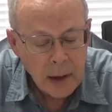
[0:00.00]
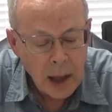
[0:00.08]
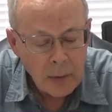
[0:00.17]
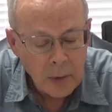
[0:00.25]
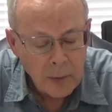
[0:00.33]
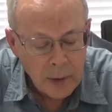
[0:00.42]

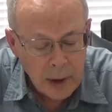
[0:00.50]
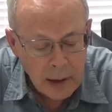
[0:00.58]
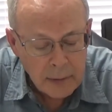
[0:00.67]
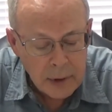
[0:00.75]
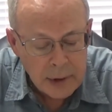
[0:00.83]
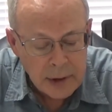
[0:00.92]
and will
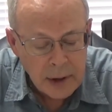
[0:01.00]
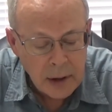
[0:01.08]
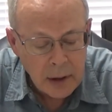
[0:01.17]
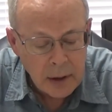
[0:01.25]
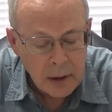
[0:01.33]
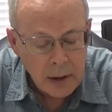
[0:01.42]
forgive their
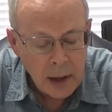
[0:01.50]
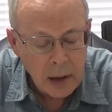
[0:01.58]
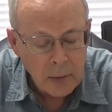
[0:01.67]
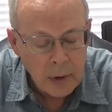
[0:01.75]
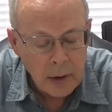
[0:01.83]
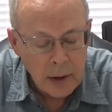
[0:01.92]
sin
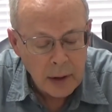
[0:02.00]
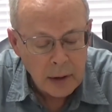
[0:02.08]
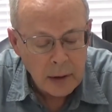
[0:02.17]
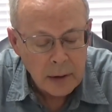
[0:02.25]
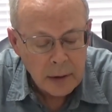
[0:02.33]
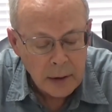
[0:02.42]
and will
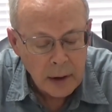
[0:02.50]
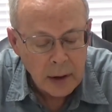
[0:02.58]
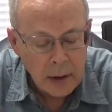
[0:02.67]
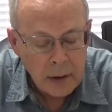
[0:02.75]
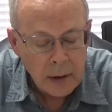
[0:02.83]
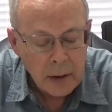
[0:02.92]
heal
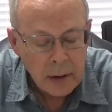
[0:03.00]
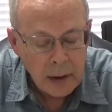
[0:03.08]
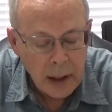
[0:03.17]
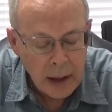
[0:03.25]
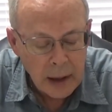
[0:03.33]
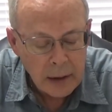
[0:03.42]
their
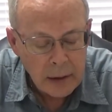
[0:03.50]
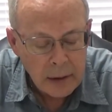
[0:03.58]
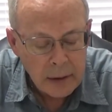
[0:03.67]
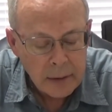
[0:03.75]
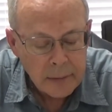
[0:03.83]
land."